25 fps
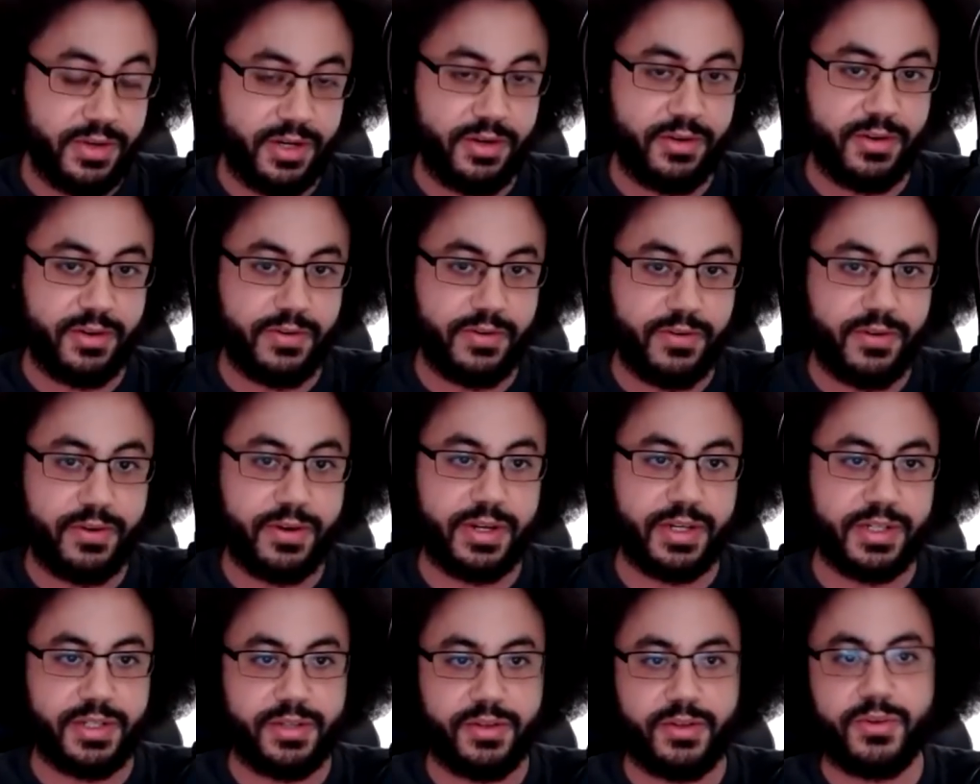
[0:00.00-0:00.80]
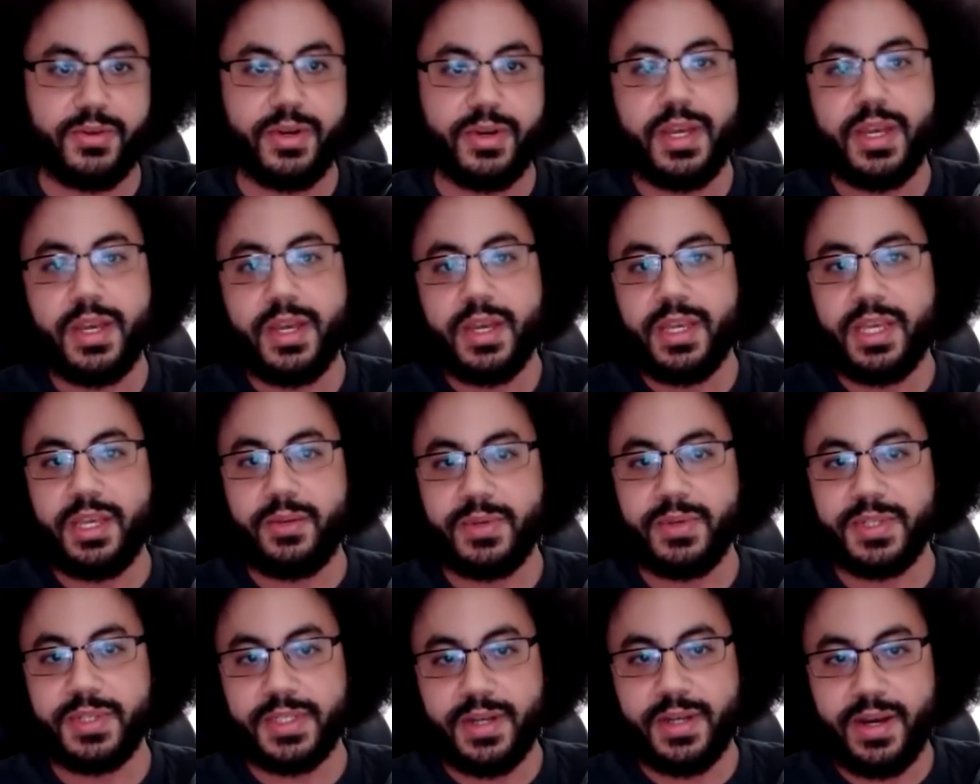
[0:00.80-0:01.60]
you're referring to. He
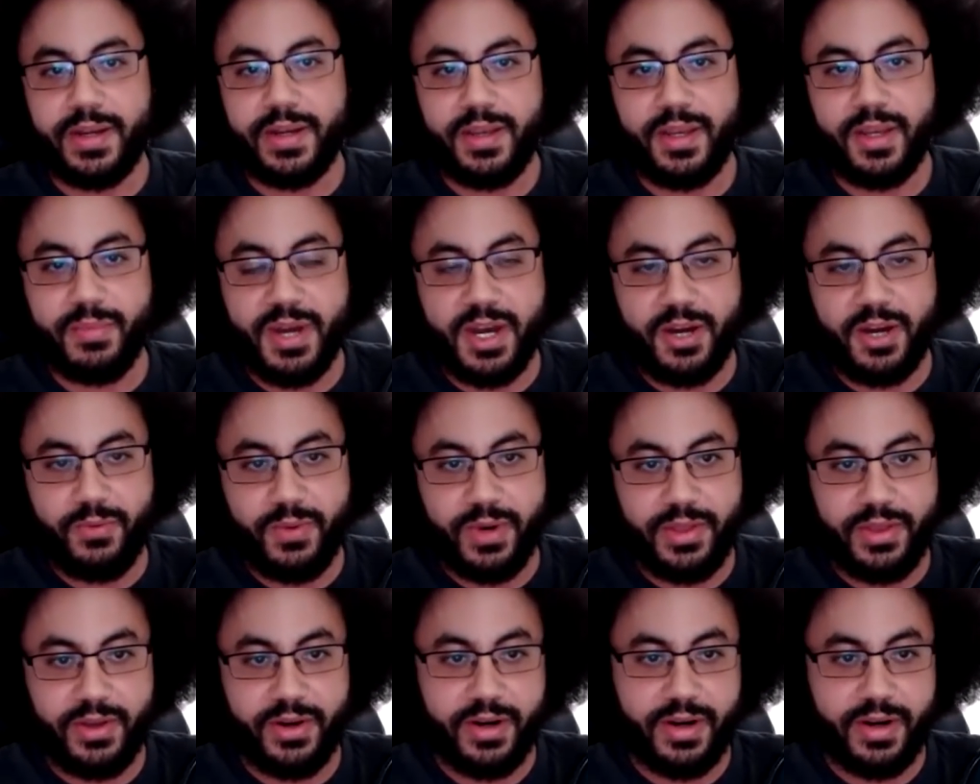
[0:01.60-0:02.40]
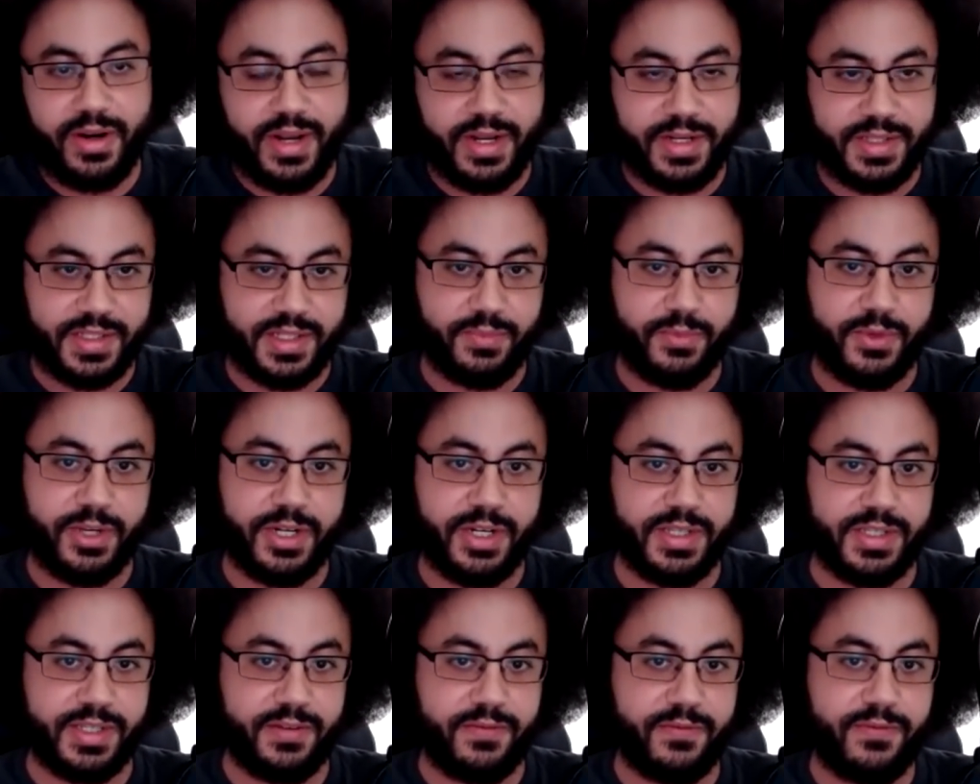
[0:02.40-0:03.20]
was talking about whether or not someone
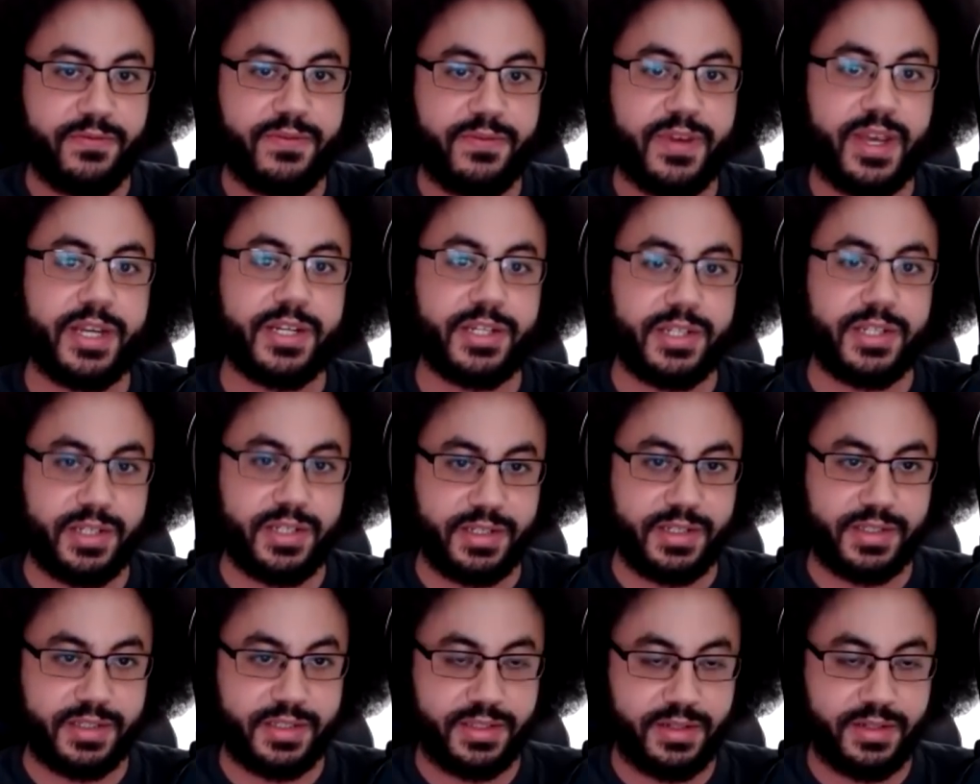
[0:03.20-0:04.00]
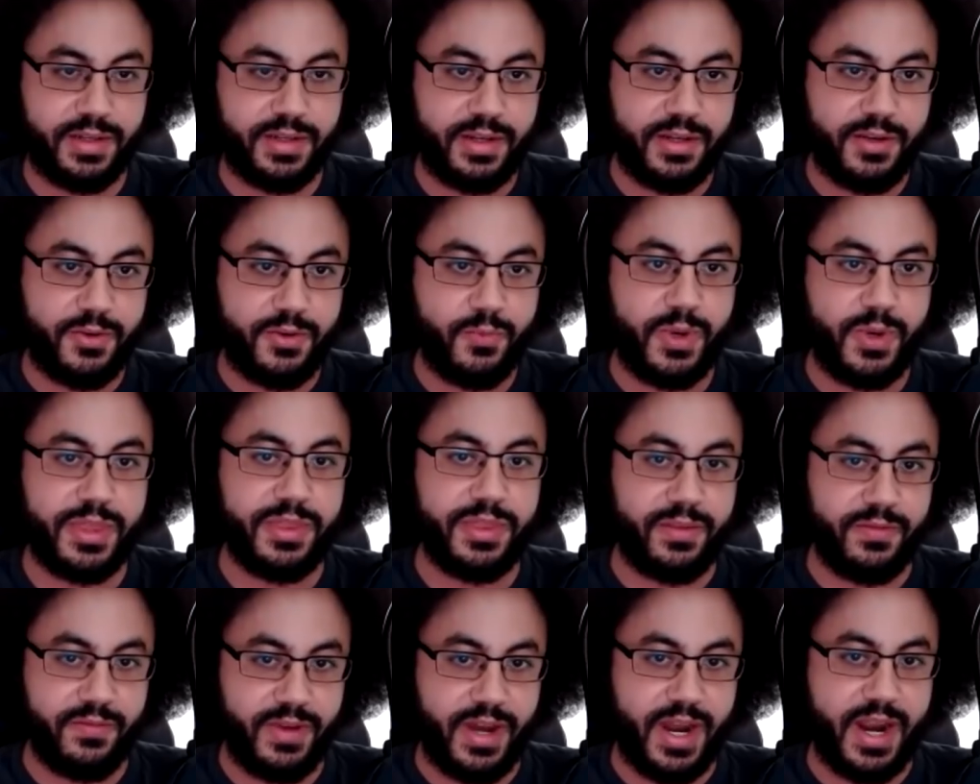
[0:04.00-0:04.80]
is infectious with
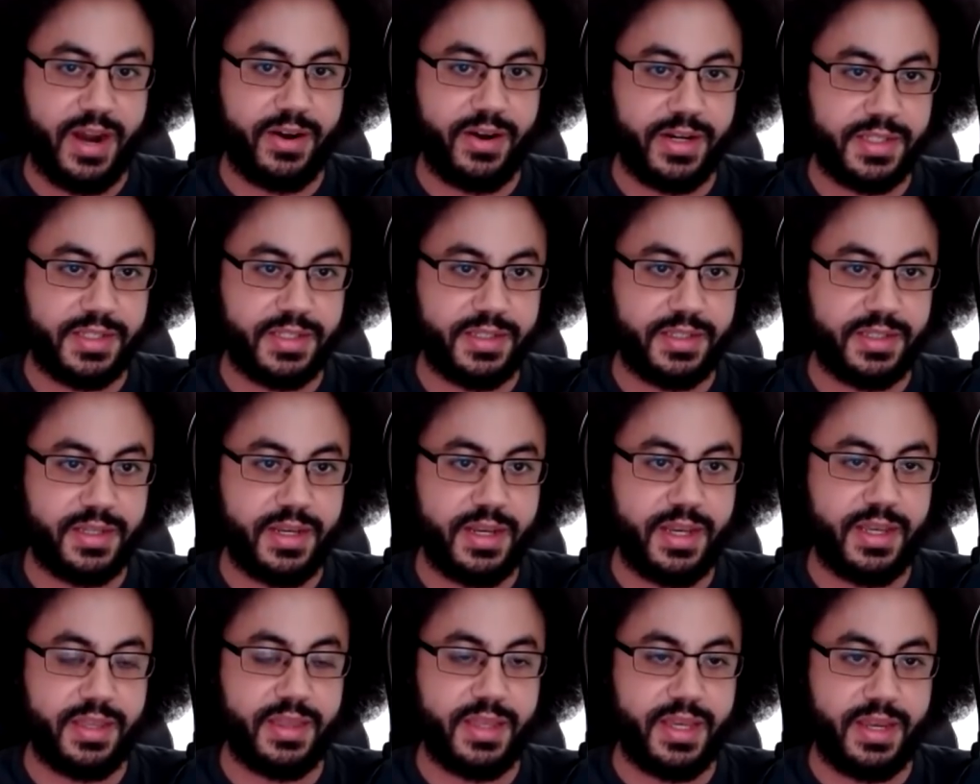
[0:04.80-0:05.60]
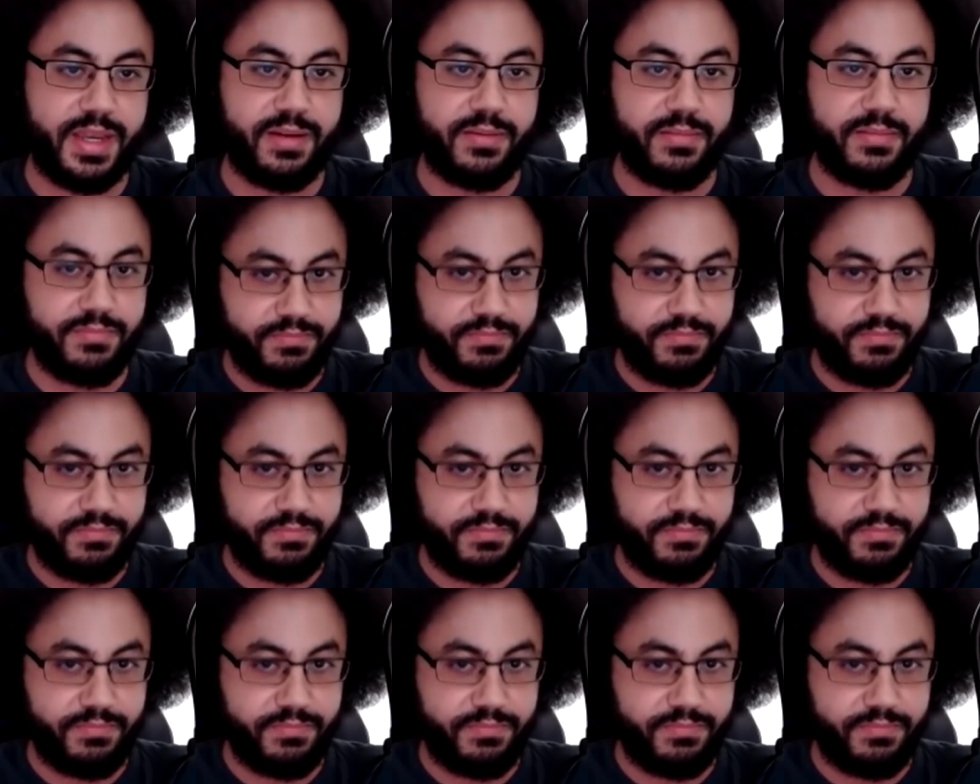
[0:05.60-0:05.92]
the virus and they,